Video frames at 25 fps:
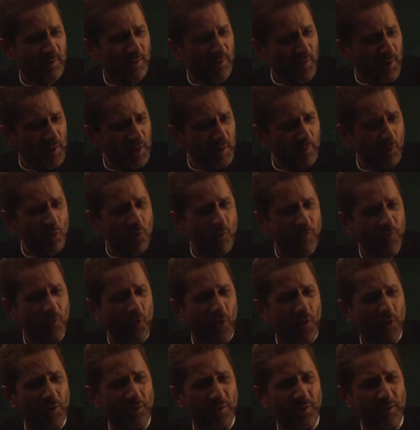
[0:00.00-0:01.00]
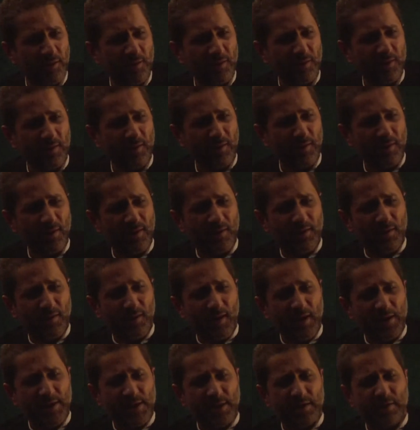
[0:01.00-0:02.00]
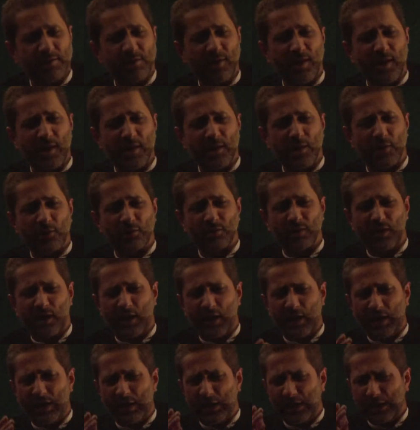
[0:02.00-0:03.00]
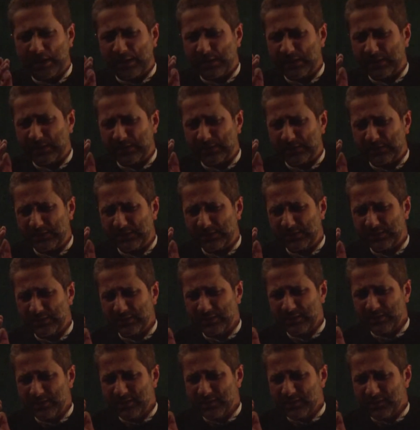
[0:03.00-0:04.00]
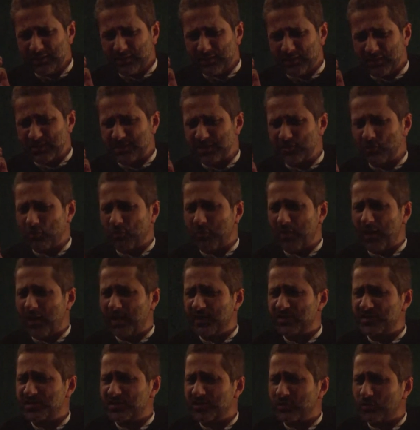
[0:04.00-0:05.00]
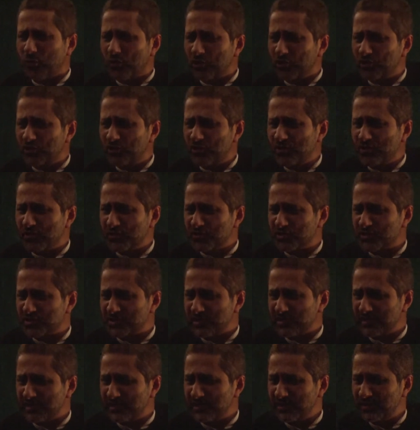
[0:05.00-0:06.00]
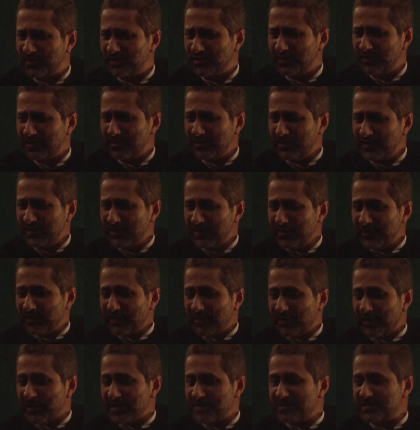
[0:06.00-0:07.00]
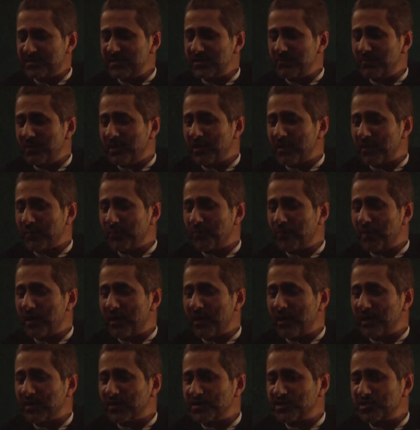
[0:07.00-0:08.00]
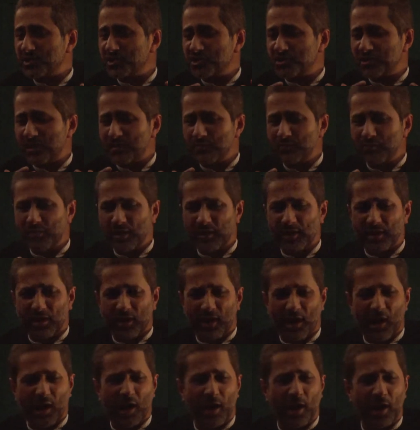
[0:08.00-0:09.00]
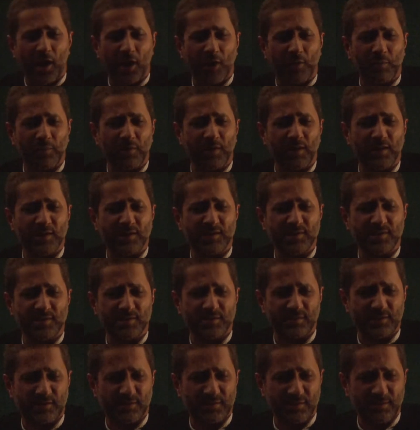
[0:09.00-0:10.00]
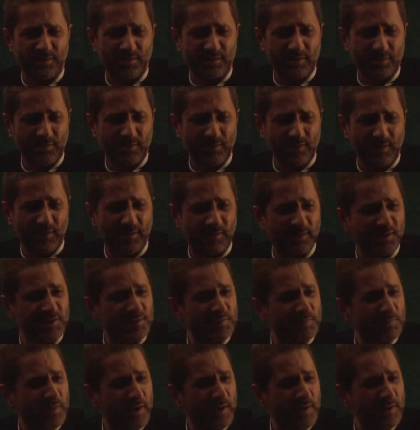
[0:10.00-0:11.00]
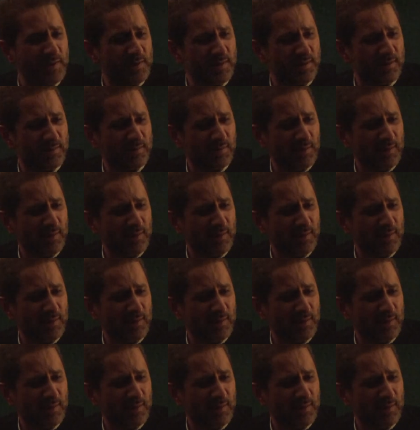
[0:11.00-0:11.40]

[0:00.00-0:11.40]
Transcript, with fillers: Then he moved on and he cried out, Ah! I said, oh, Master, what do you see? I see my Abbas trembling, armless at this place.